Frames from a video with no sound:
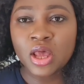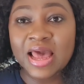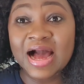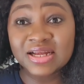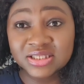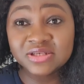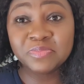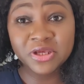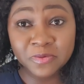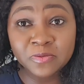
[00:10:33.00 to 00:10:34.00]

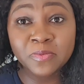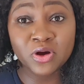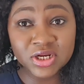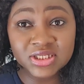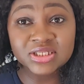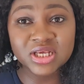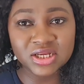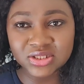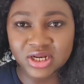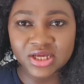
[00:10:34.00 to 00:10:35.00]
Anti-people policies
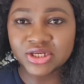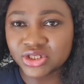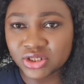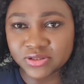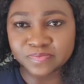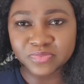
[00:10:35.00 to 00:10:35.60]
cancellation.